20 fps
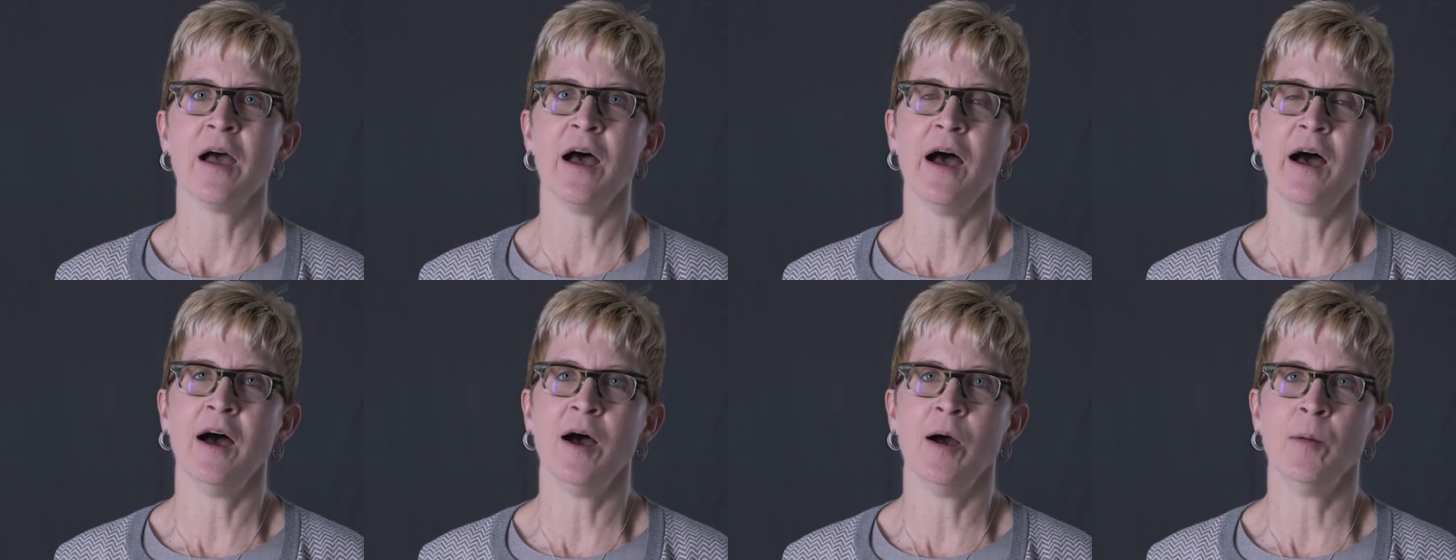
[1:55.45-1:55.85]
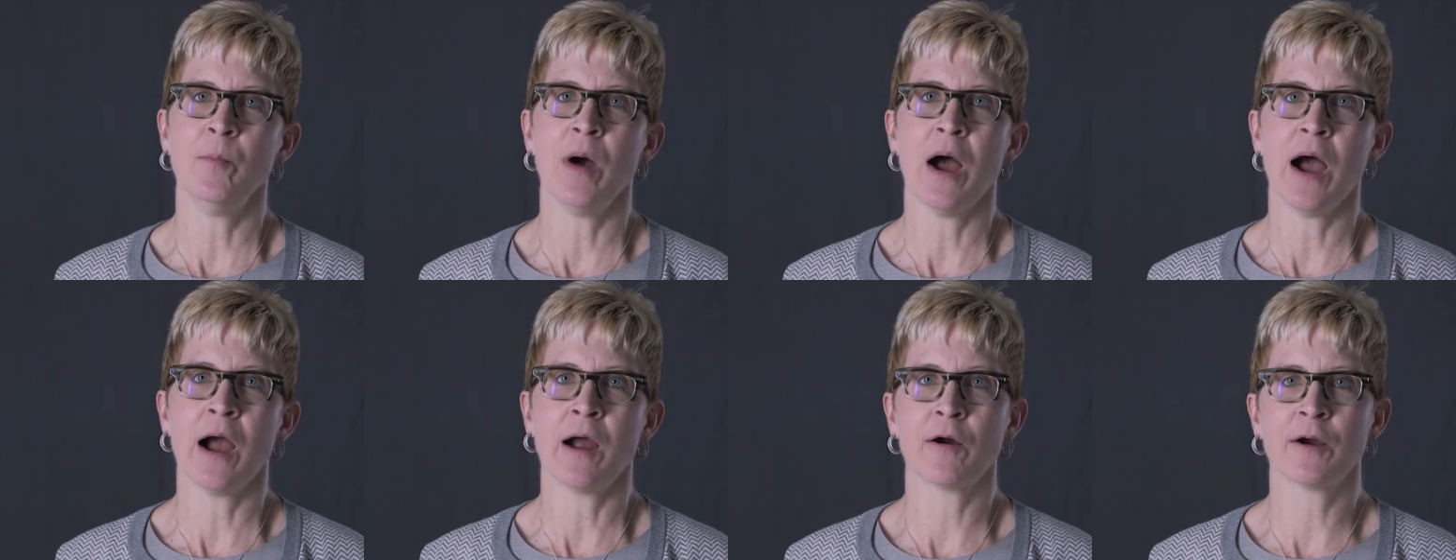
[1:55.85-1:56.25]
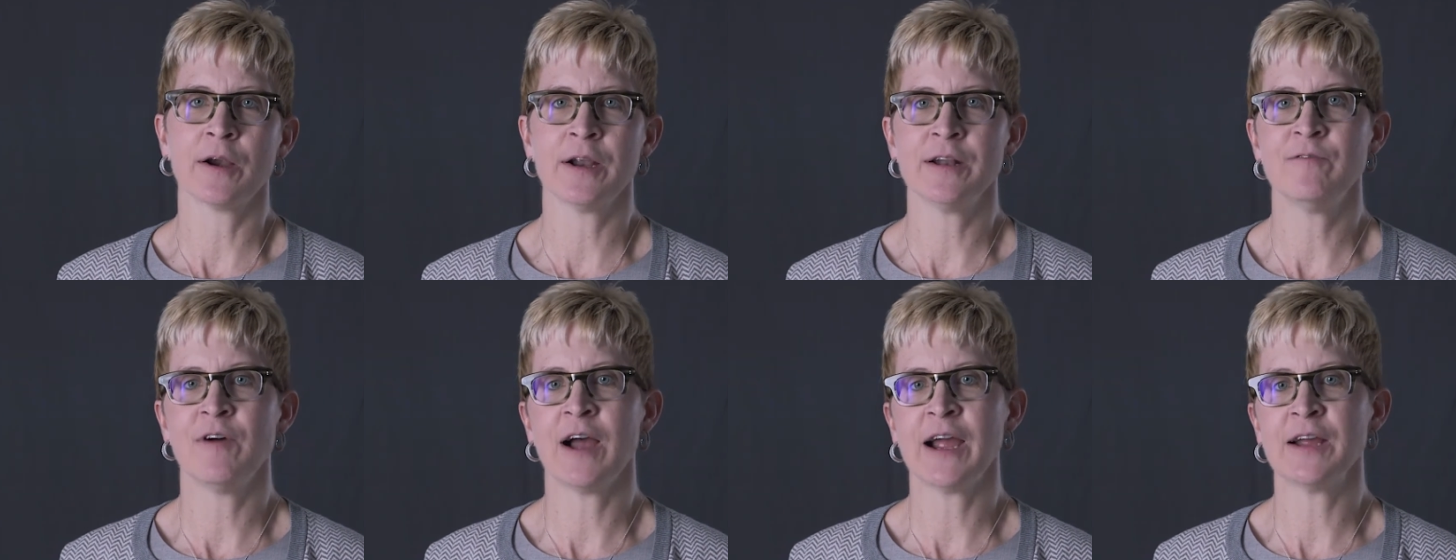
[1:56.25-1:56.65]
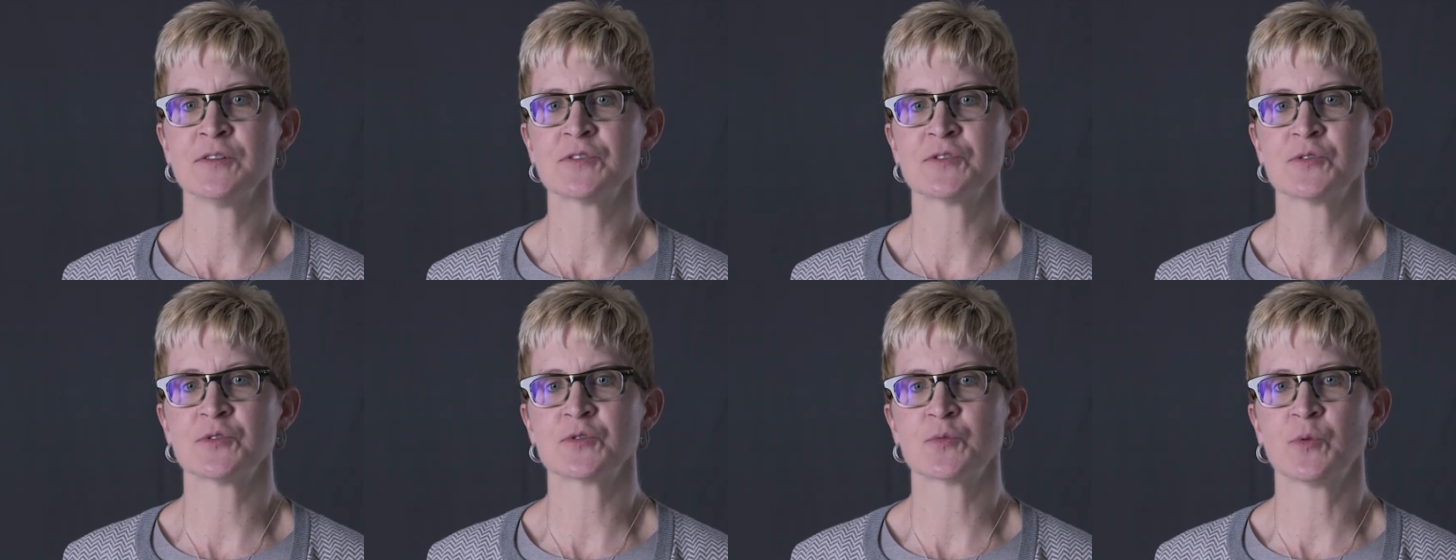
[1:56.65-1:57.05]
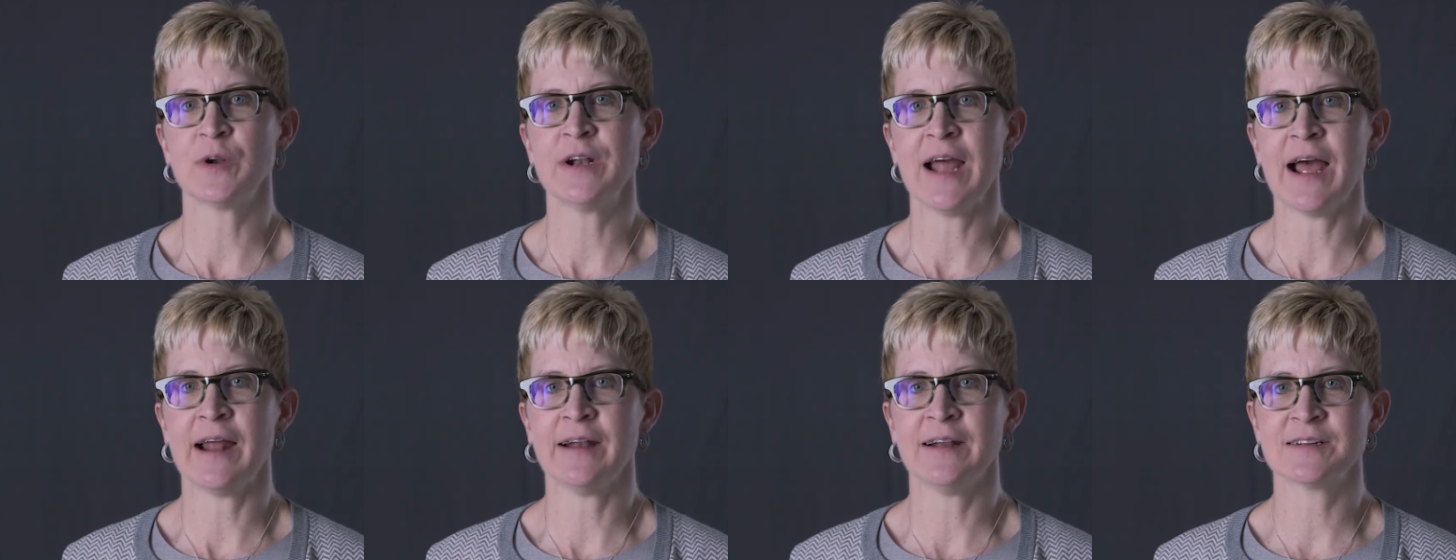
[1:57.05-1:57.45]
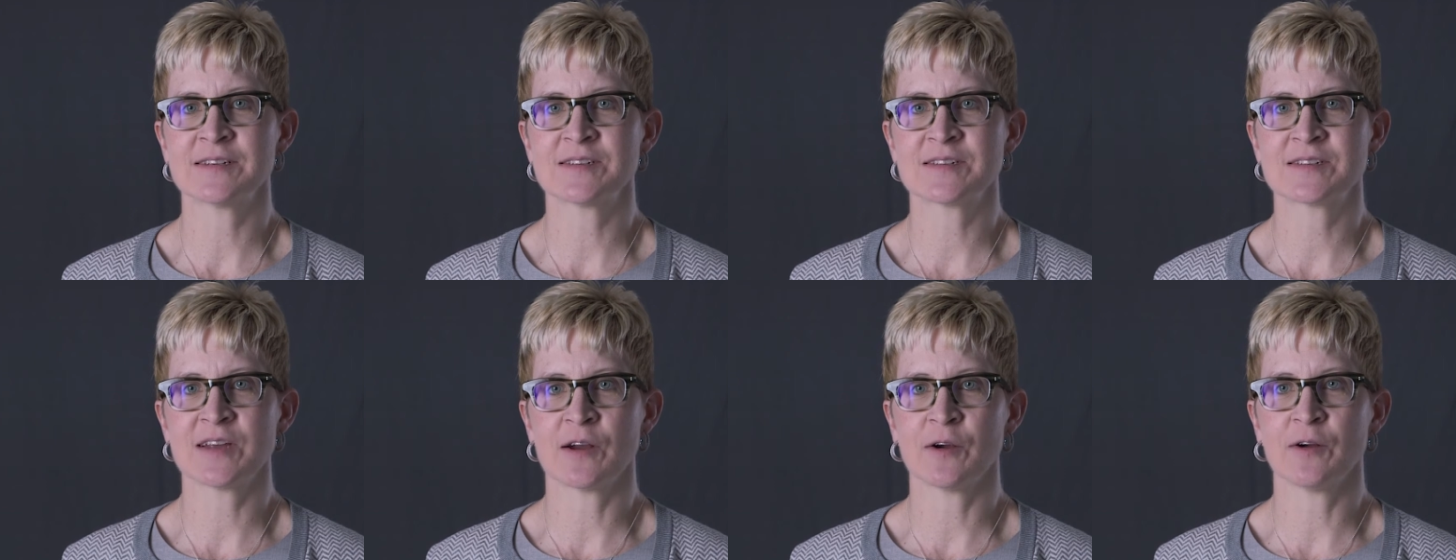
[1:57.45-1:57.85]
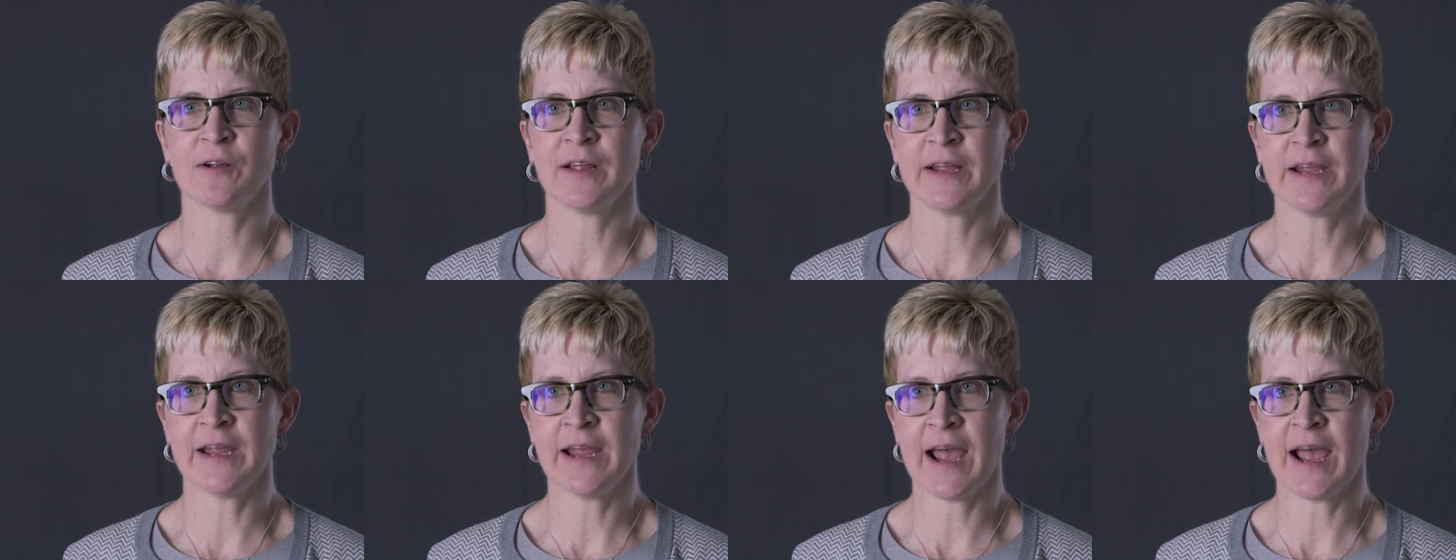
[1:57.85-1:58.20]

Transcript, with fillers: um, our advisors would not necessarily